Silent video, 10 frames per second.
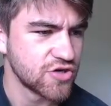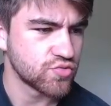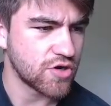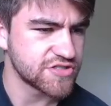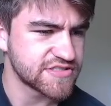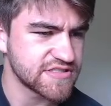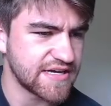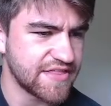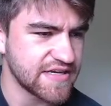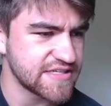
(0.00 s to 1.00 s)
Ross,
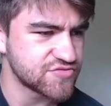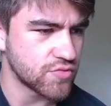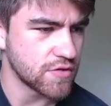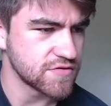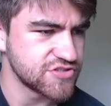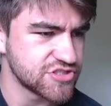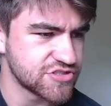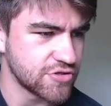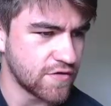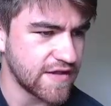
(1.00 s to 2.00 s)
I think his role is
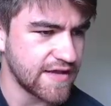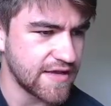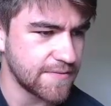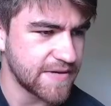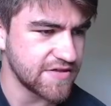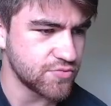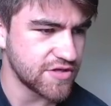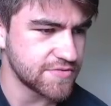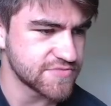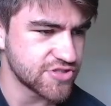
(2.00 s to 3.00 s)
just not there. Bailey
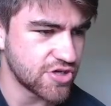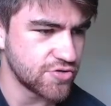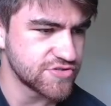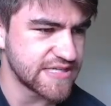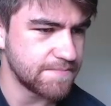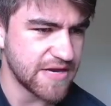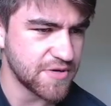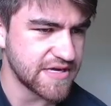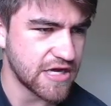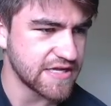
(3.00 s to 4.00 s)
Williams, no. Sam
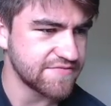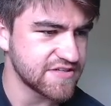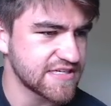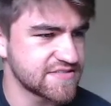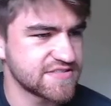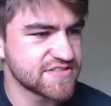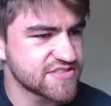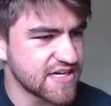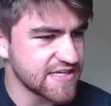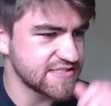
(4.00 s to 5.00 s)
Berry can't even get into the
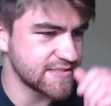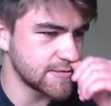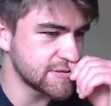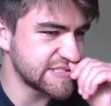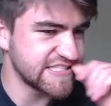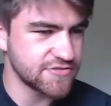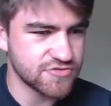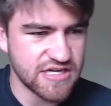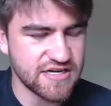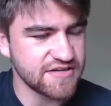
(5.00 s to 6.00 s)
side. Dylan
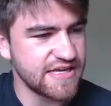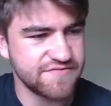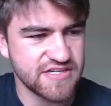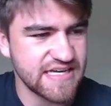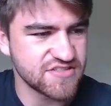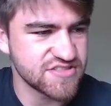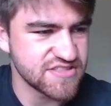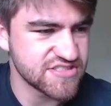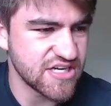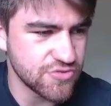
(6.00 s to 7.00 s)
Shield can't even get into
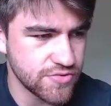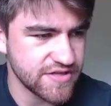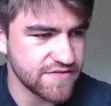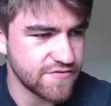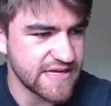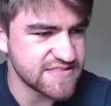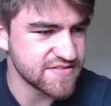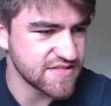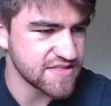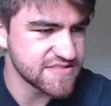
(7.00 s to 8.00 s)
the side really for
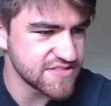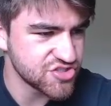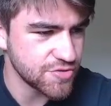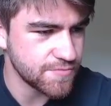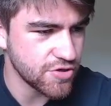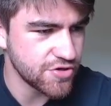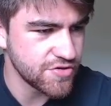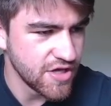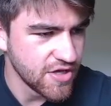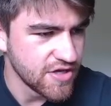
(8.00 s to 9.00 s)
Essendon and is injury prone.
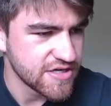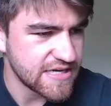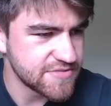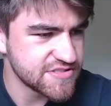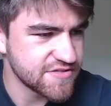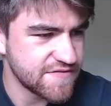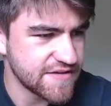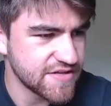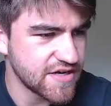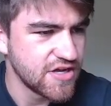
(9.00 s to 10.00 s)
Cummins,
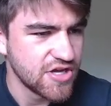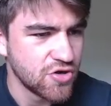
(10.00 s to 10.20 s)
defender.